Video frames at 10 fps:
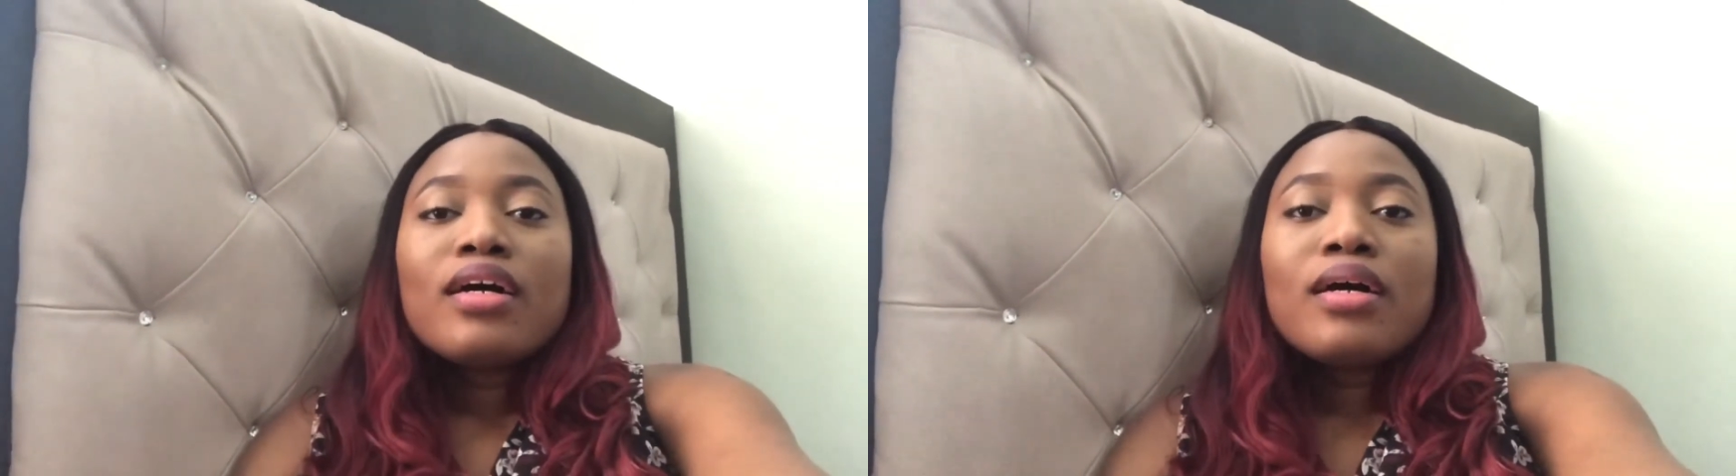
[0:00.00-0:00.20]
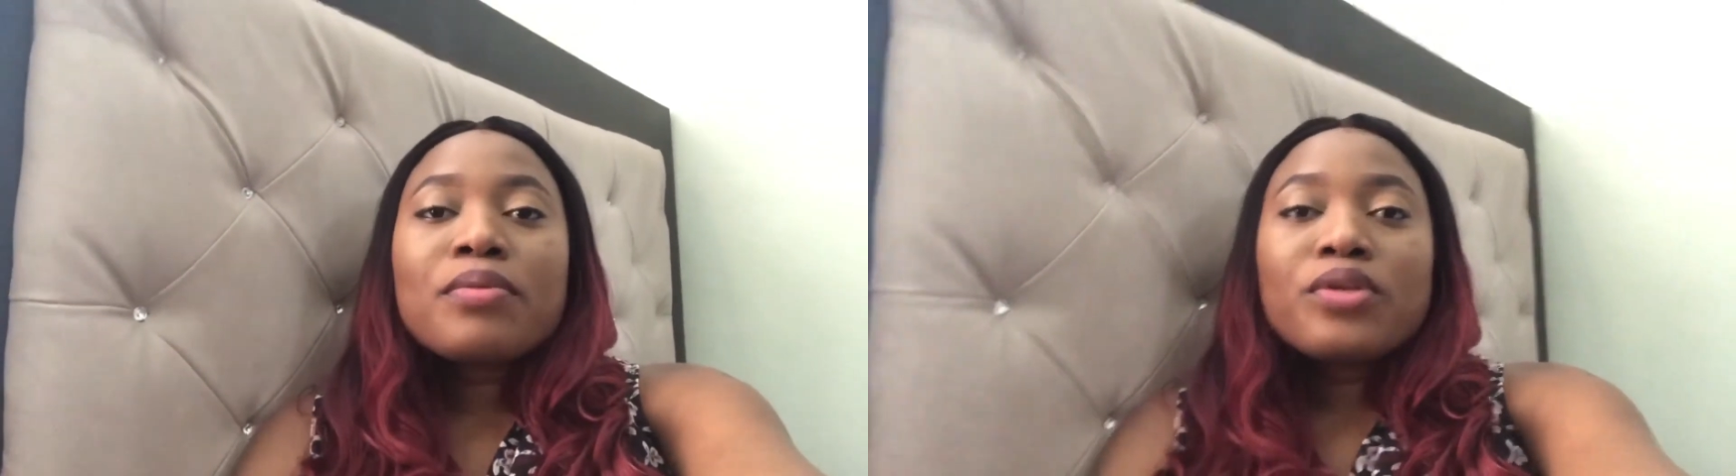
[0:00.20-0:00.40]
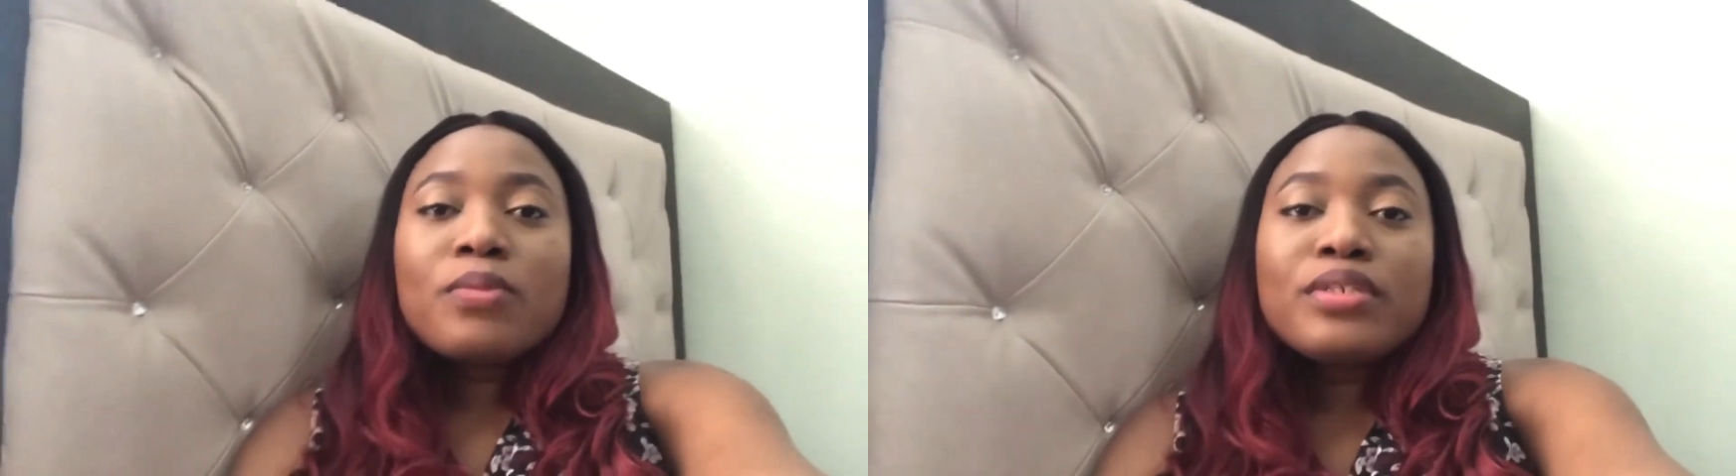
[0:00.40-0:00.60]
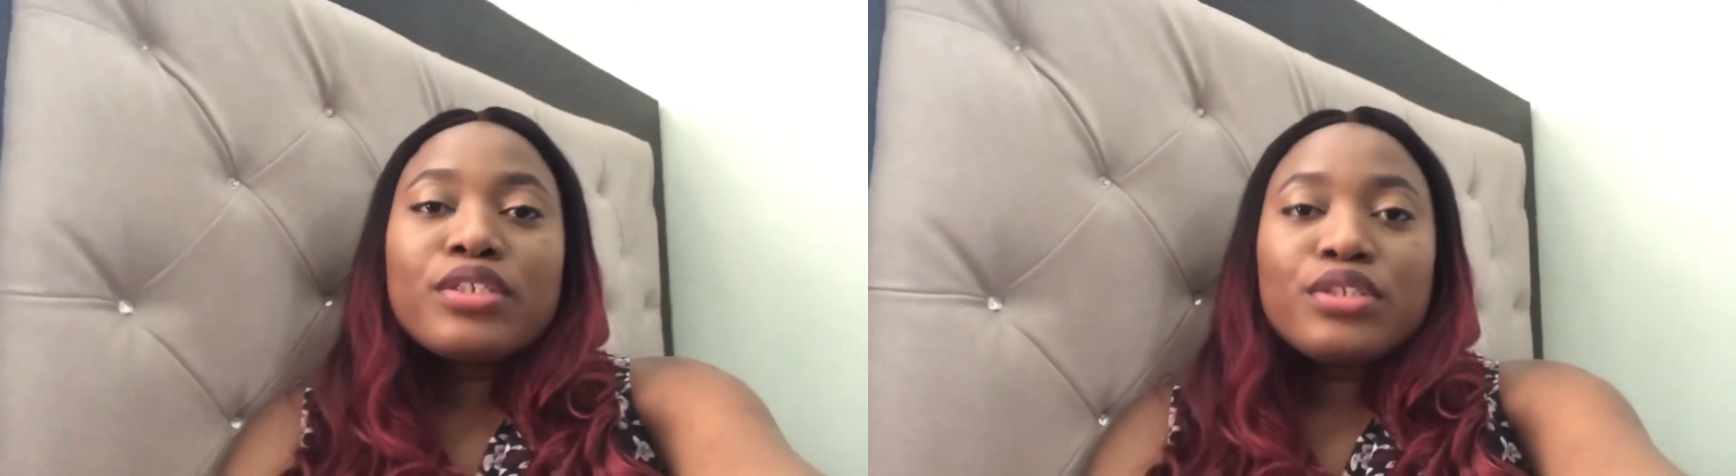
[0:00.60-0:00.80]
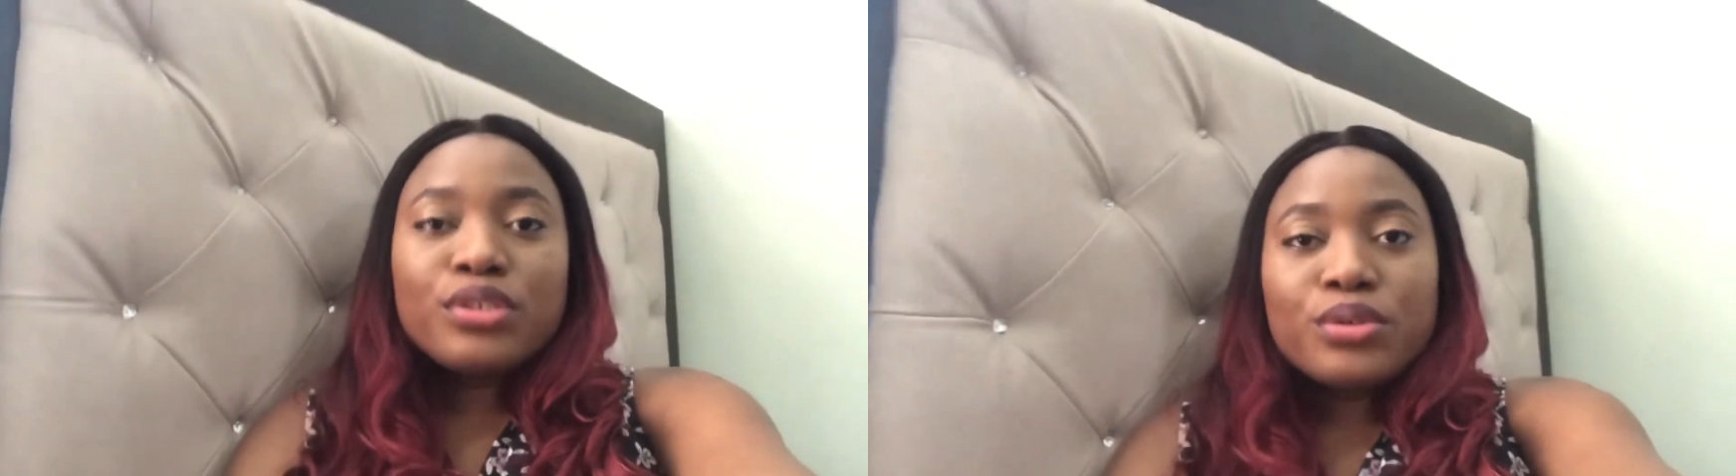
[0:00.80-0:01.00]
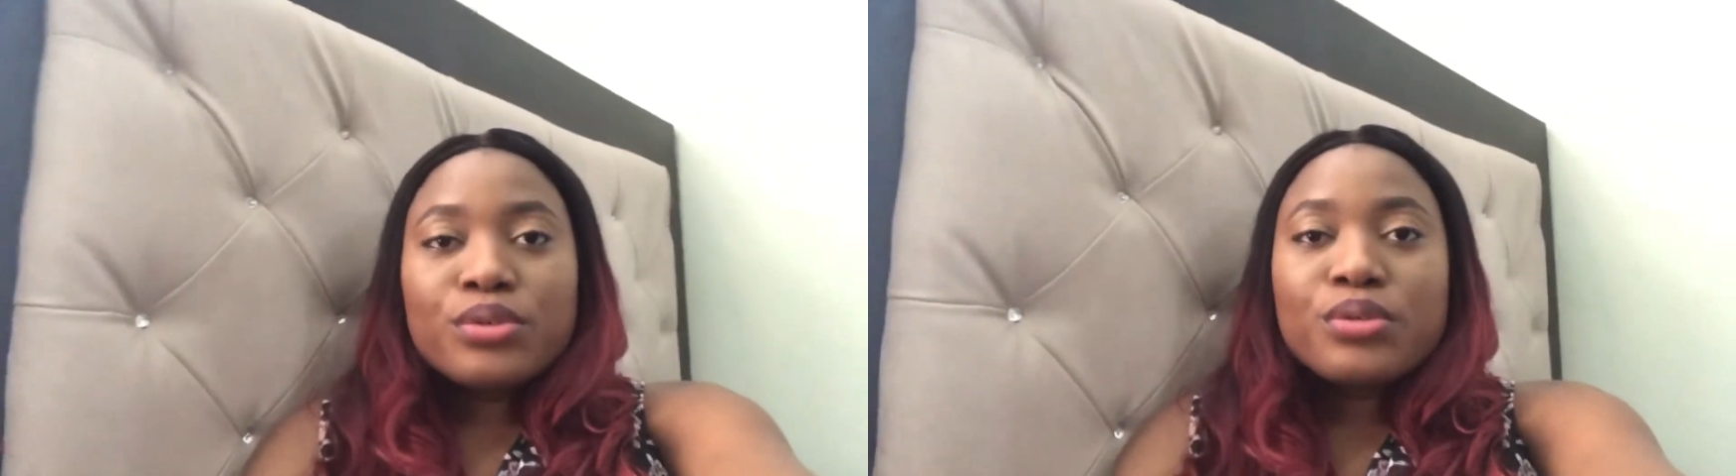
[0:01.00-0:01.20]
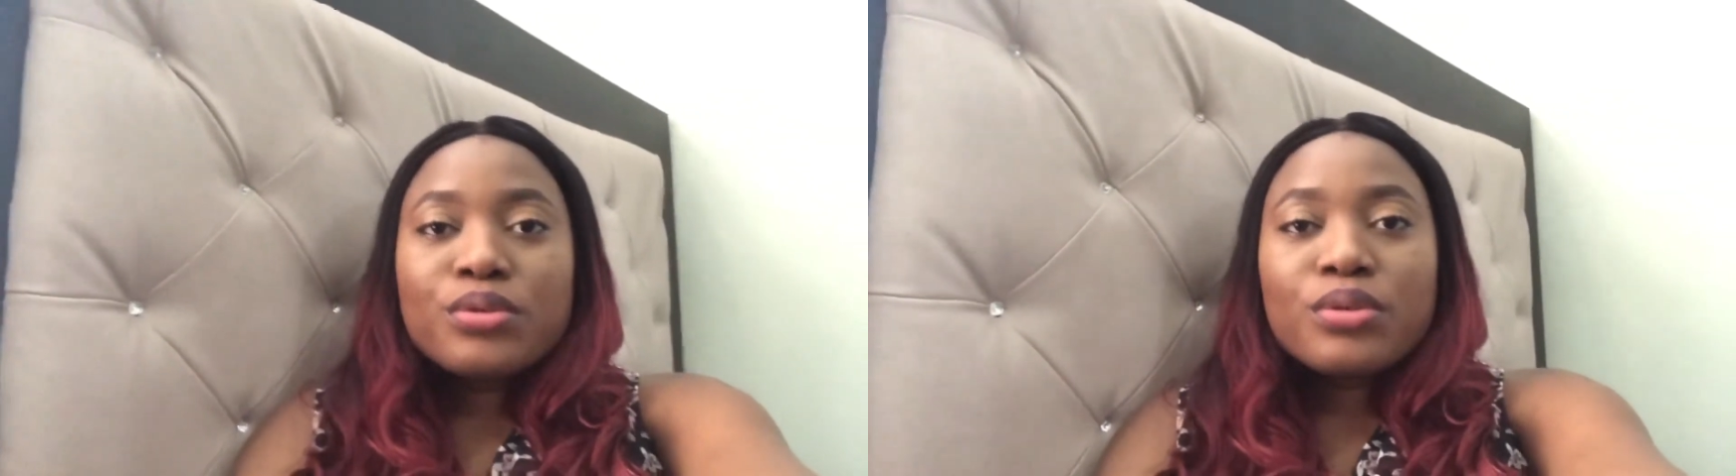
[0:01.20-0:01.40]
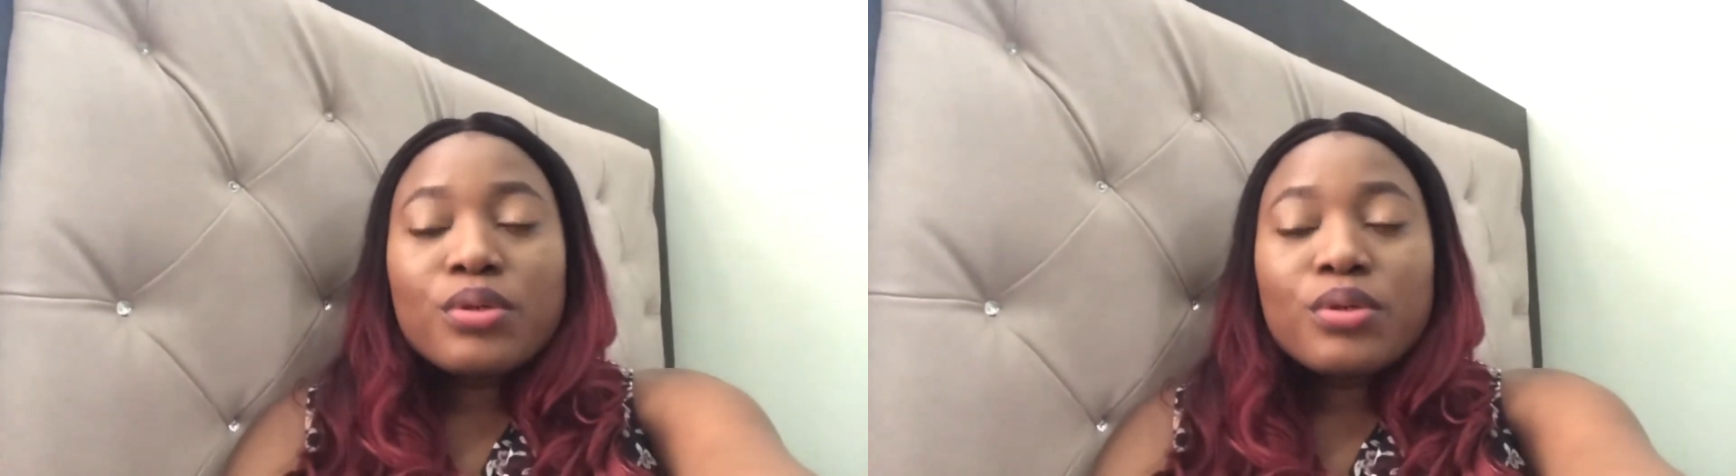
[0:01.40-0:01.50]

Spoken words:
I'm going to update you